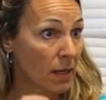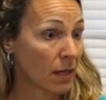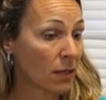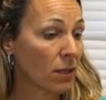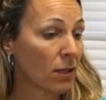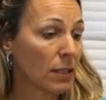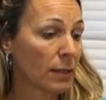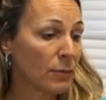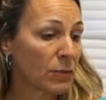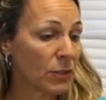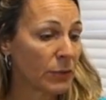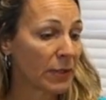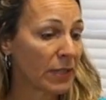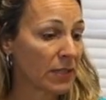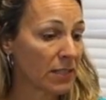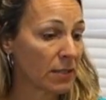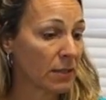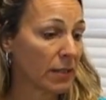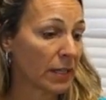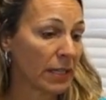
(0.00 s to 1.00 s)
And all I'm doing
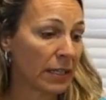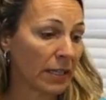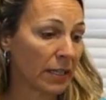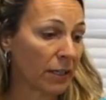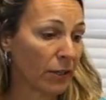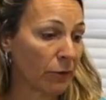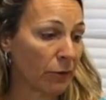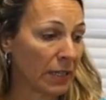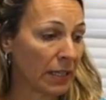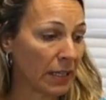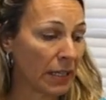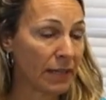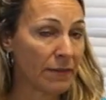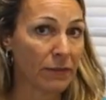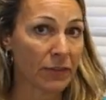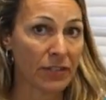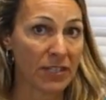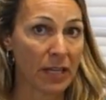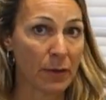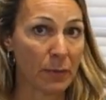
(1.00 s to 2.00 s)
is looking at a green light
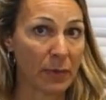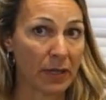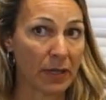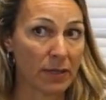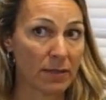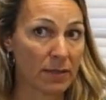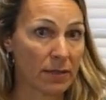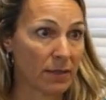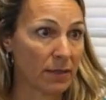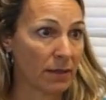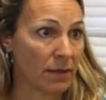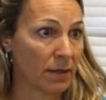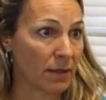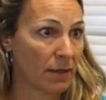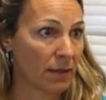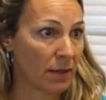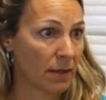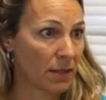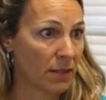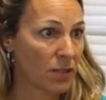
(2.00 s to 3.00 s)
for 10 minutes. And
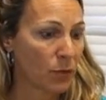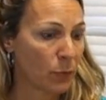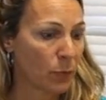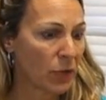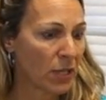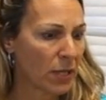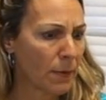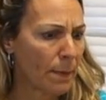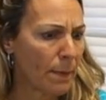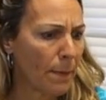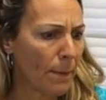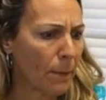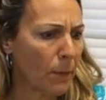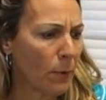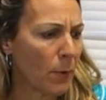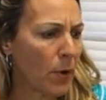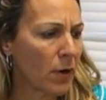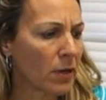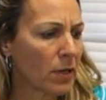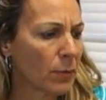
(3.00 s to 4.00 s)
mm-hmm. It's pretty
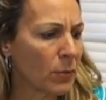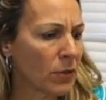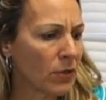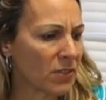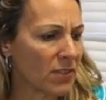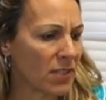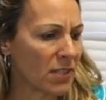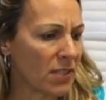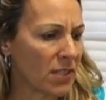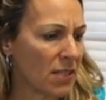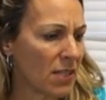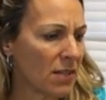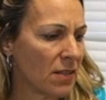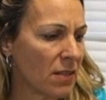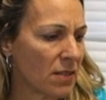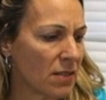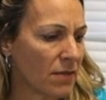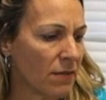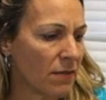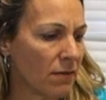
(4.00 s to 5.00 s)
remarkable to see
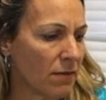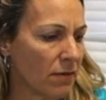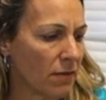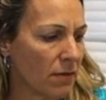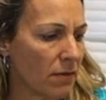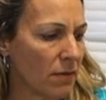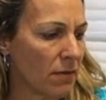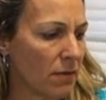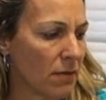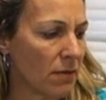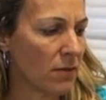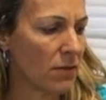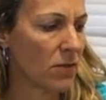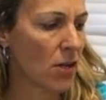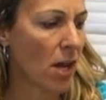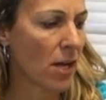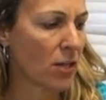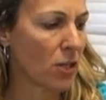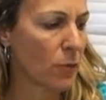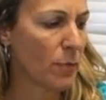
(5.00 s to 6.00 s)
this
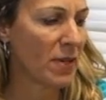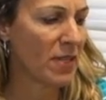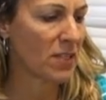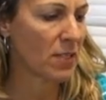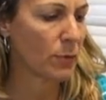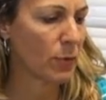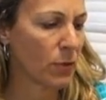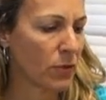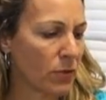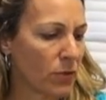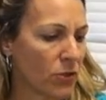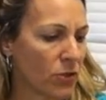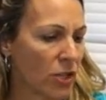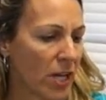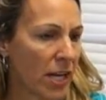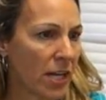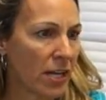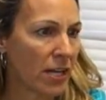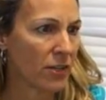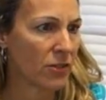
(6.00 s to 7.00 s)
documentable
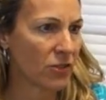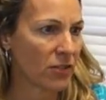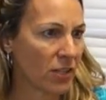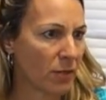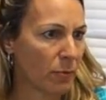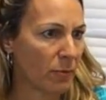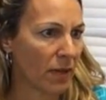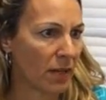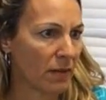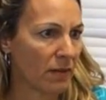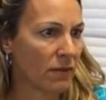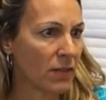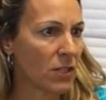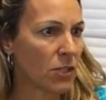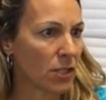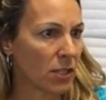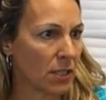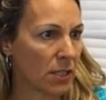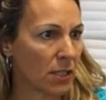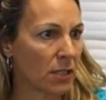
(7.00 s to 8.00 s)
change in my
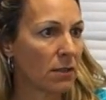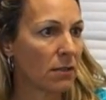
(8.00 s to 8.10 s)
vision.